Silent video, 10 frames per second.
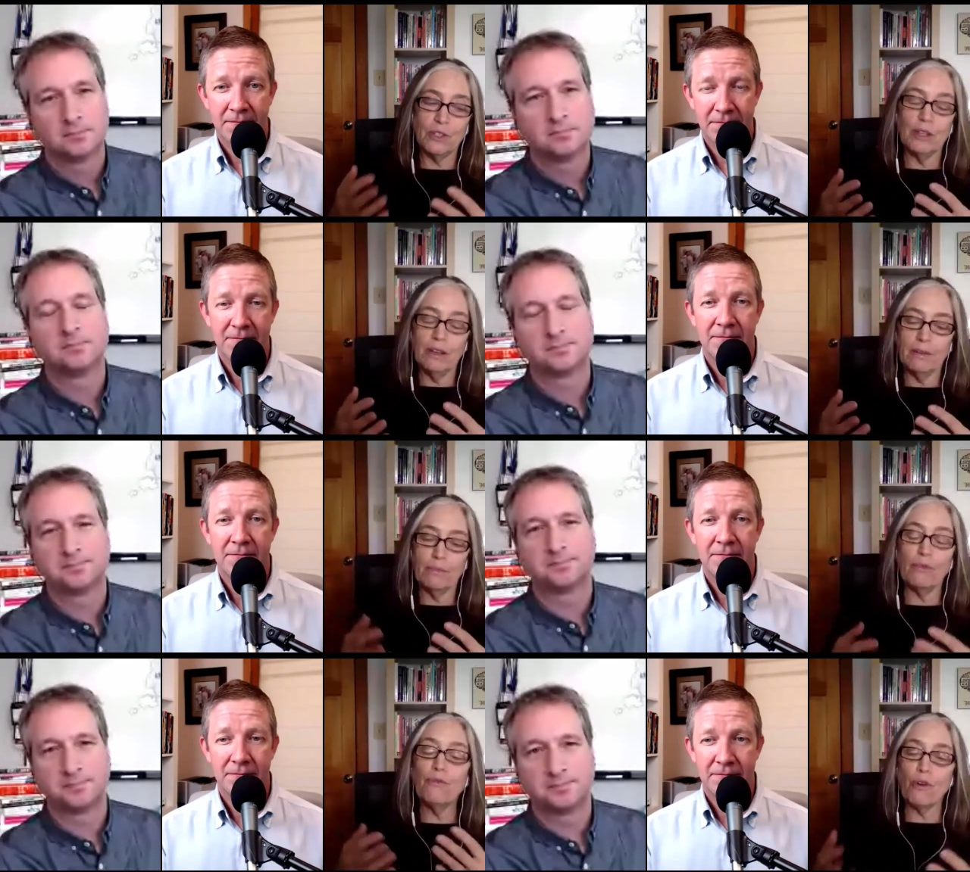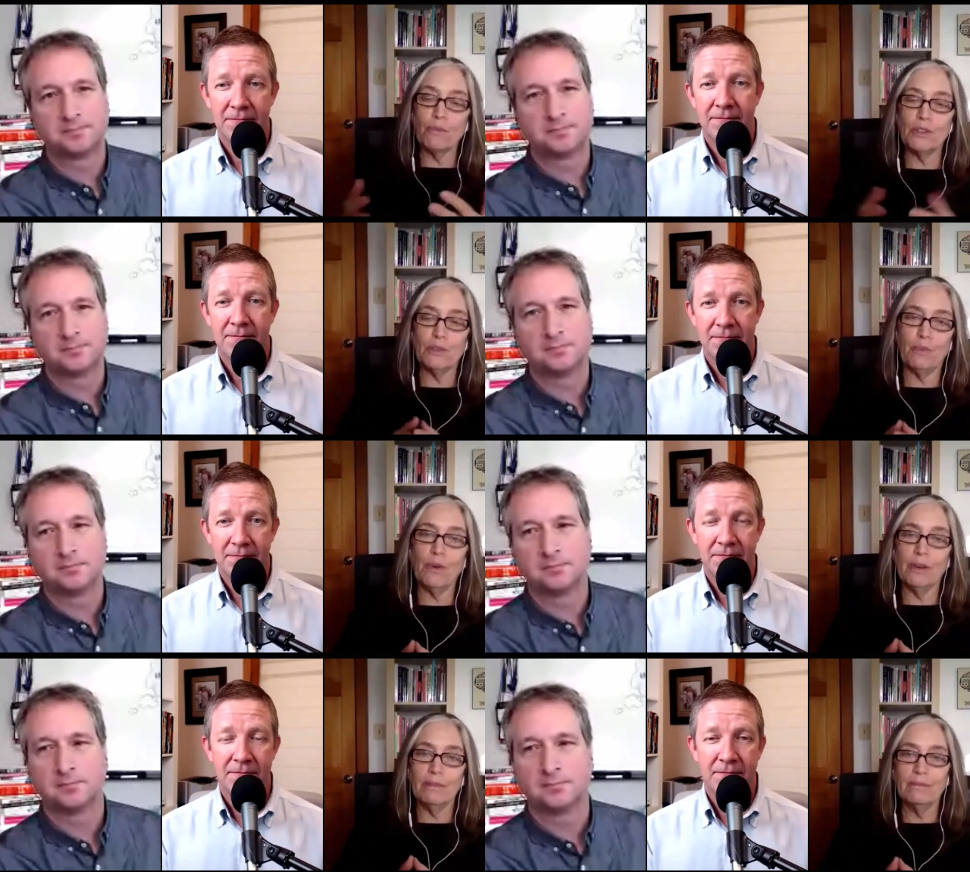Speaker 1: um, performance
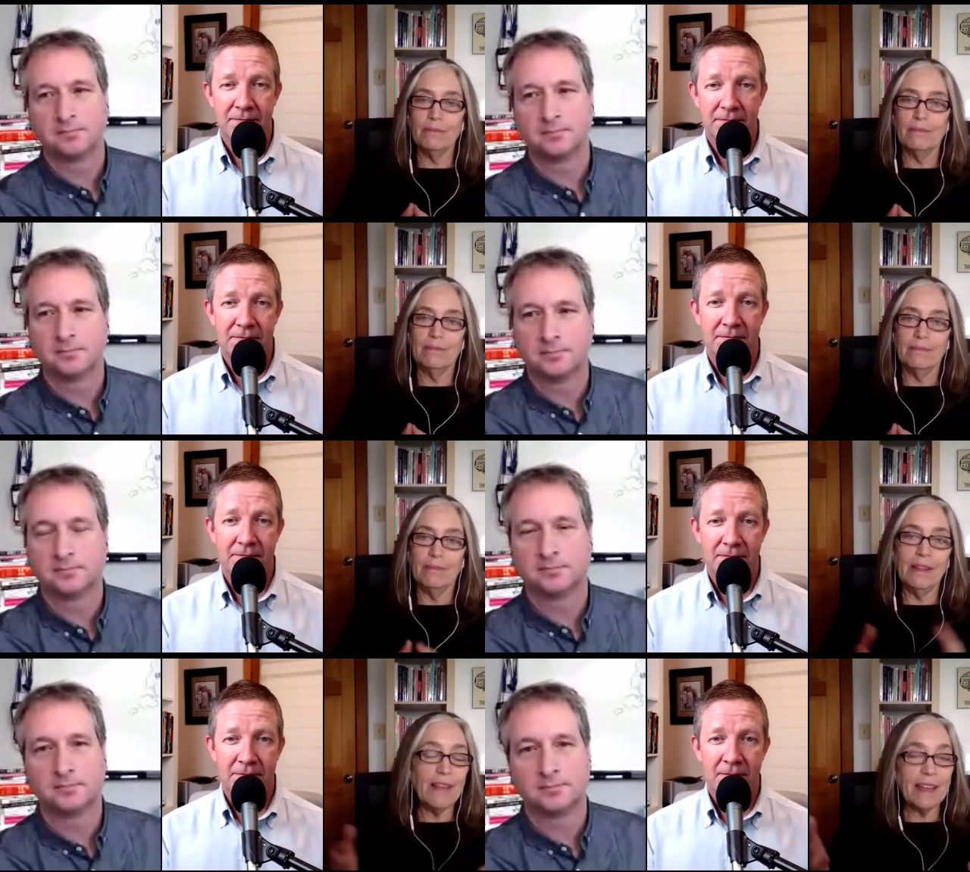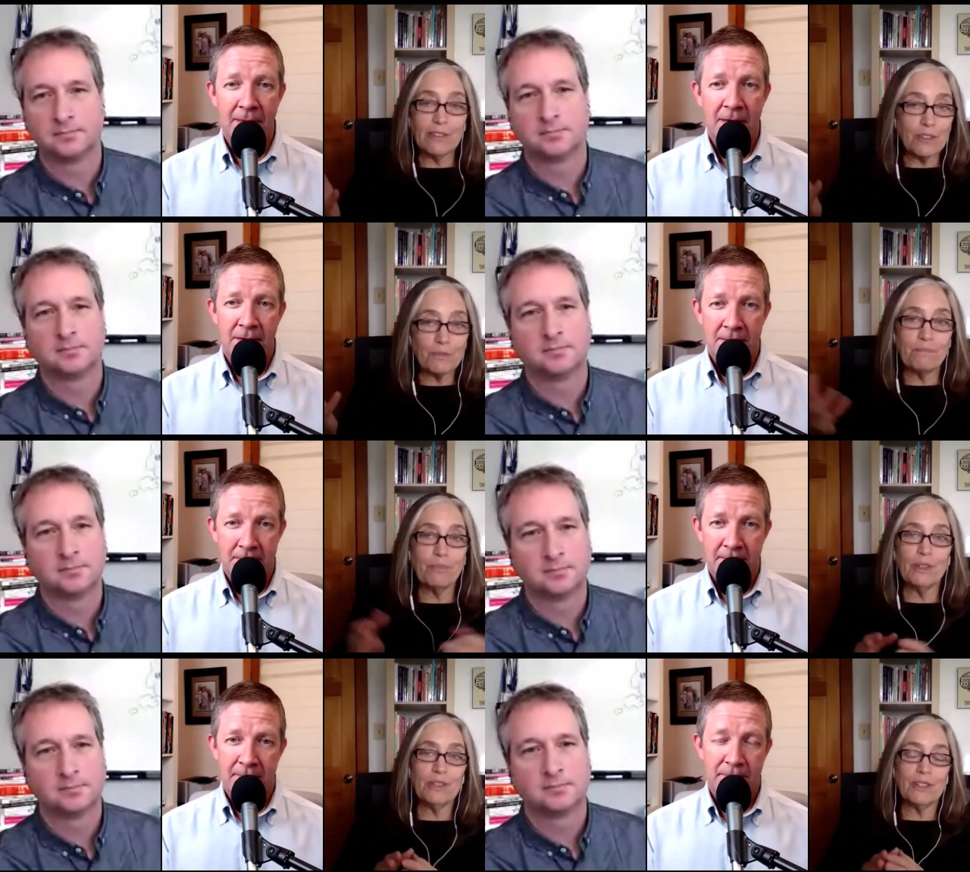support, and that's
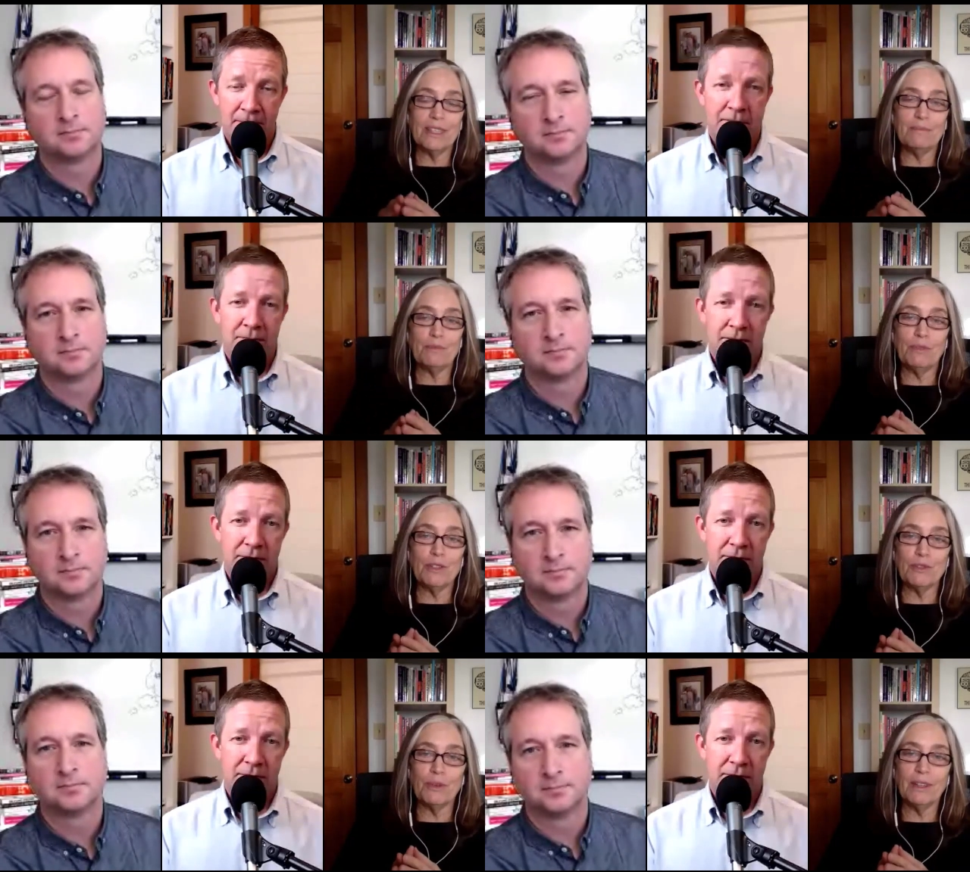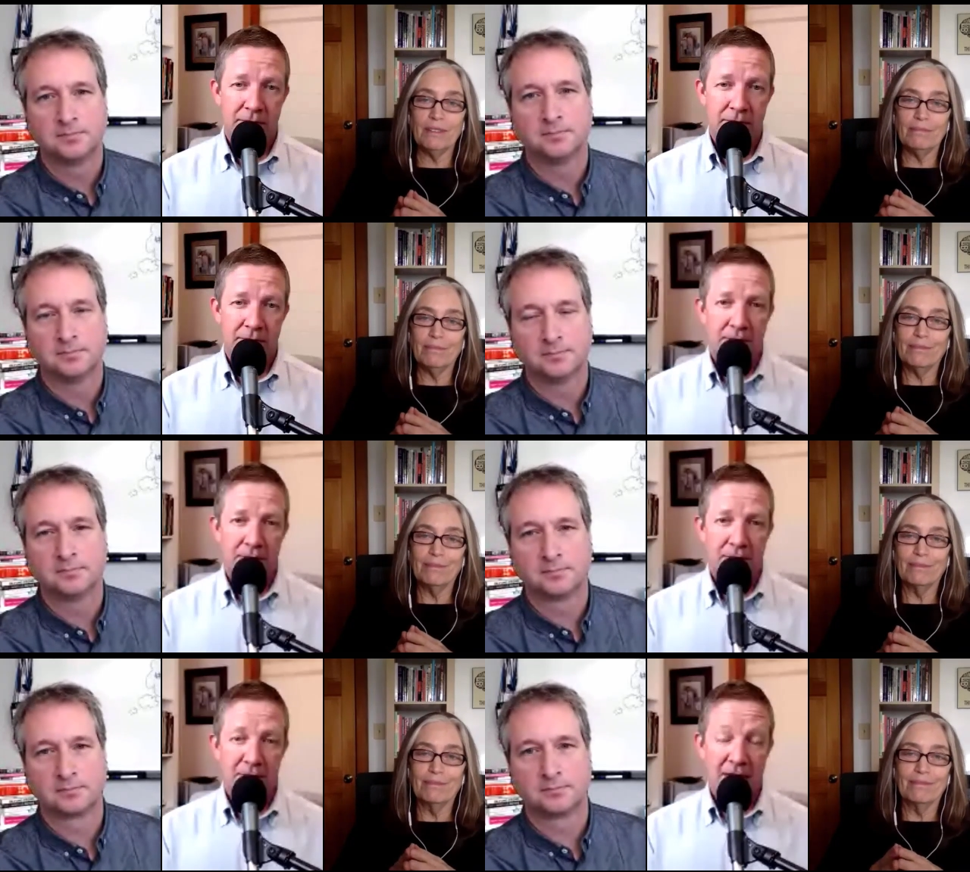pretty seems pretty sweet.
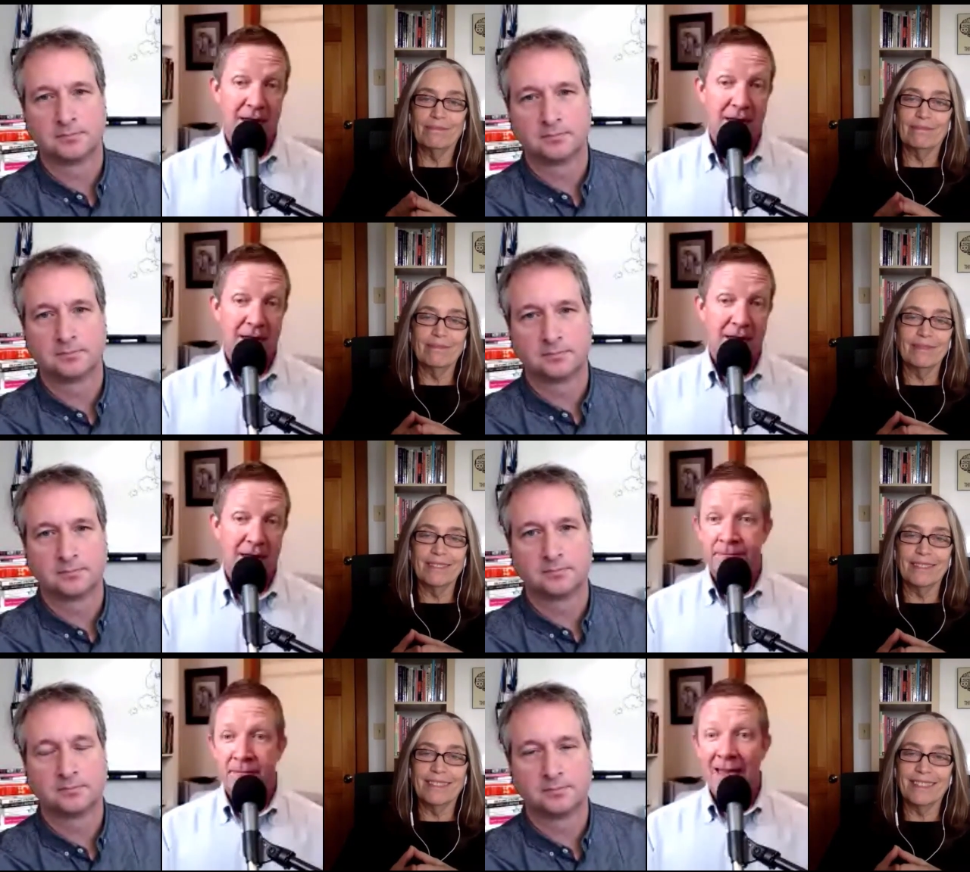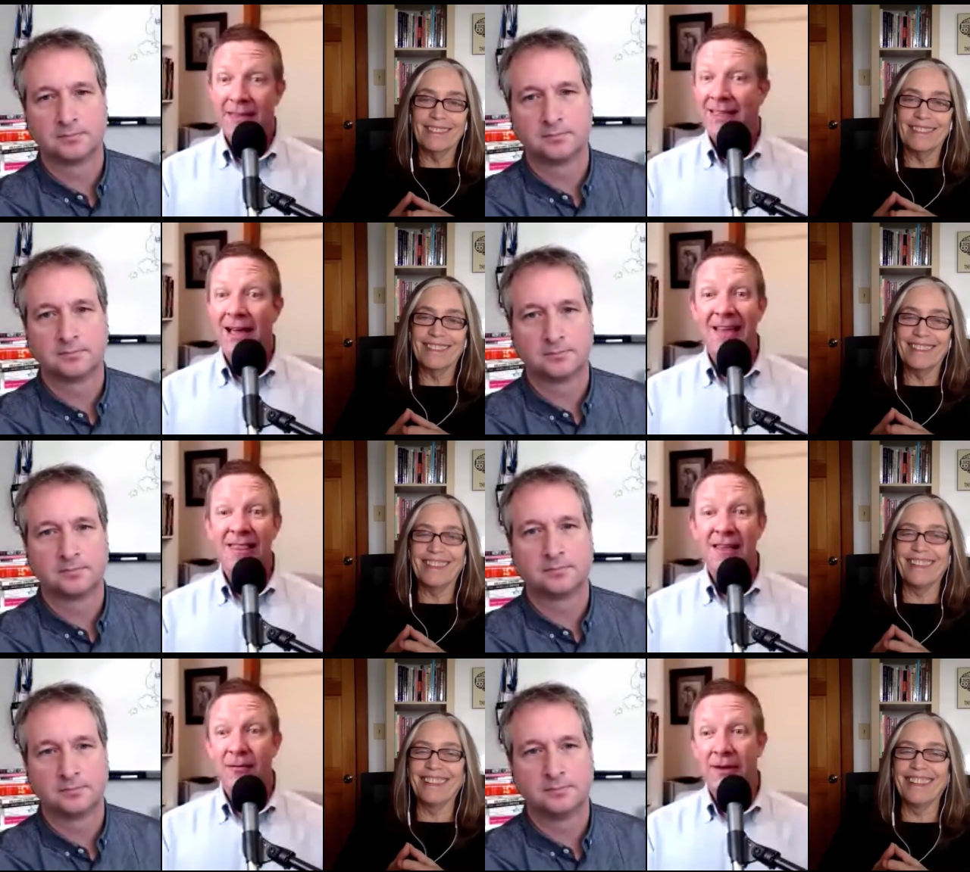Yeah,
Speaker 2: I I
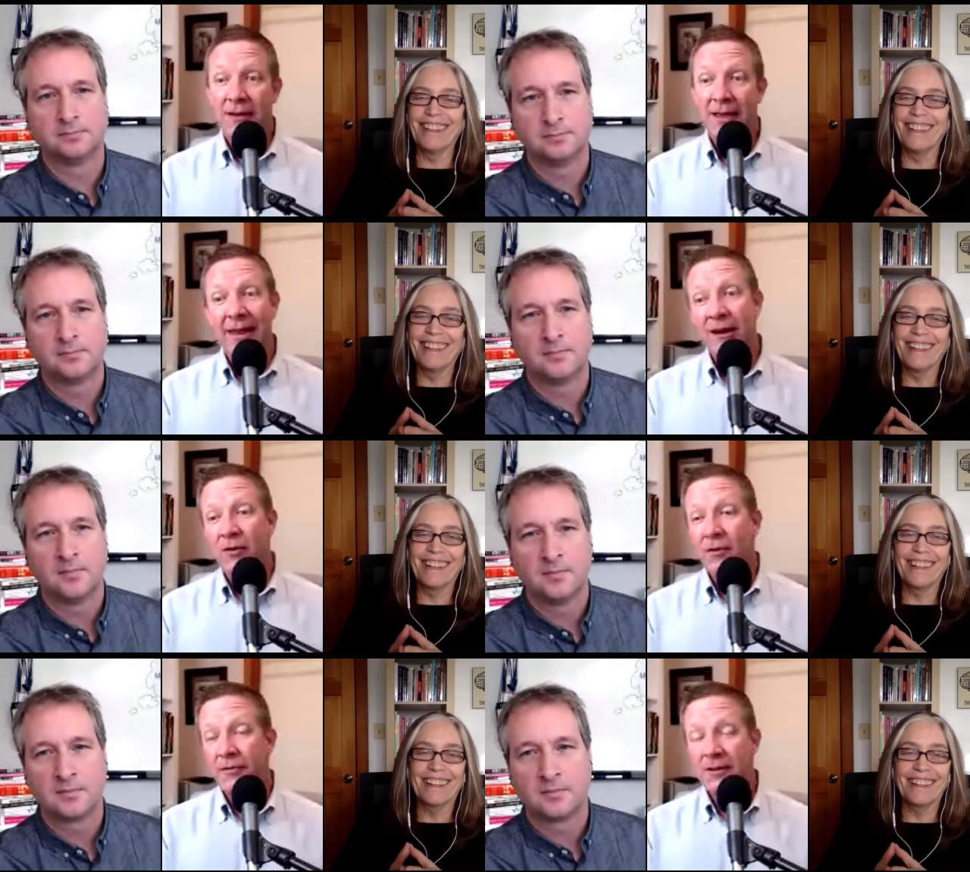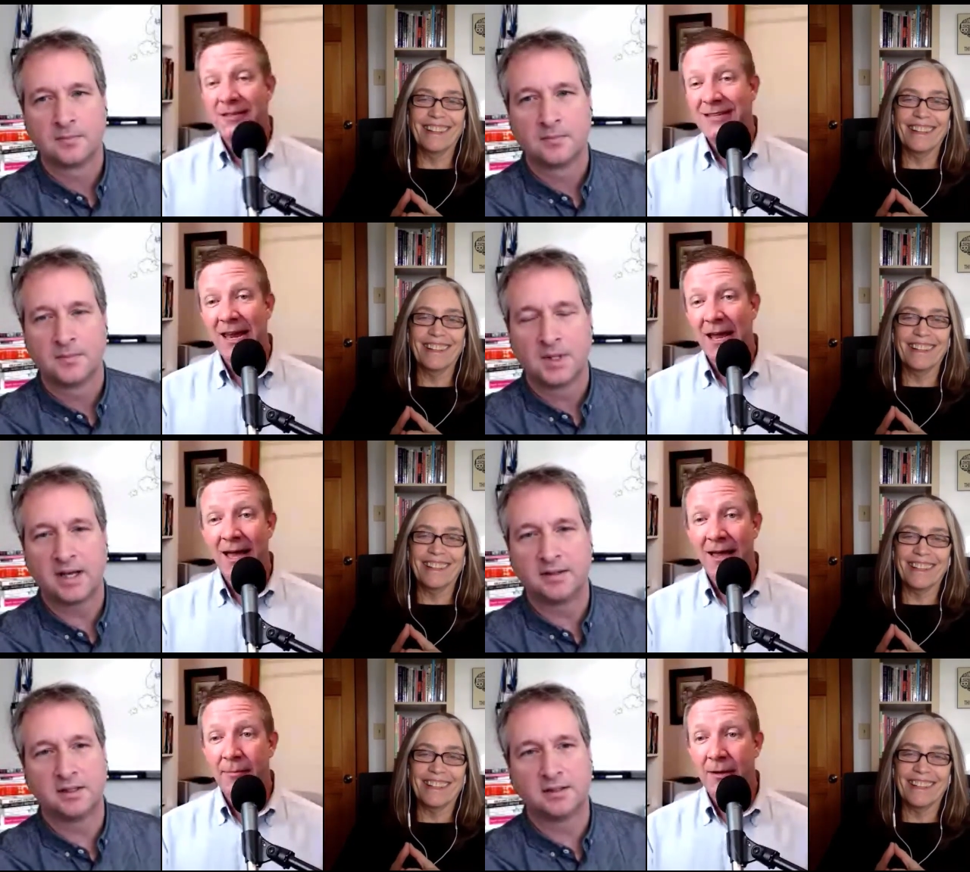love like and I don't know if this is
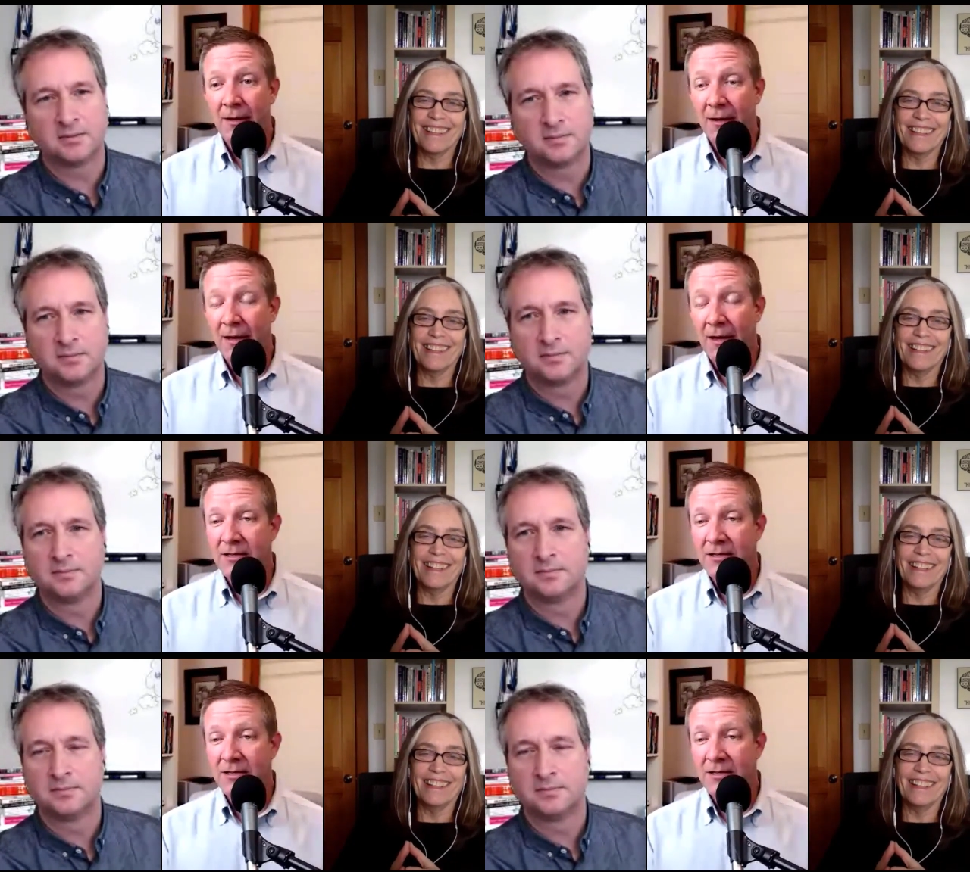AI, yeah. but I just